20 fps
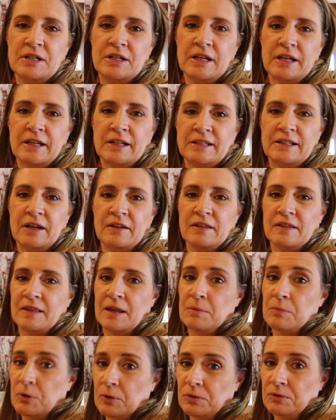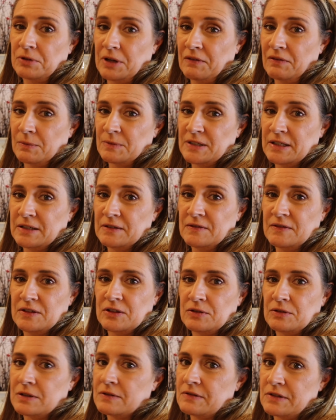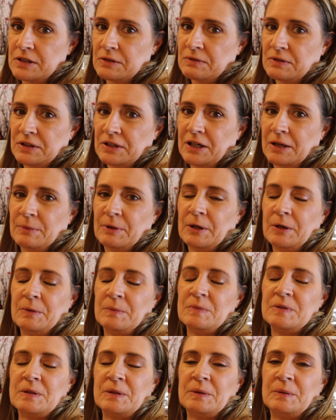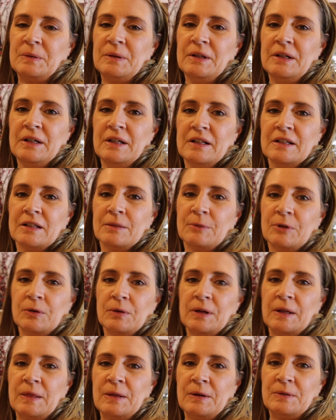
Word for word: And now that they both drive themselves, you never know when they're coming home. So let me go get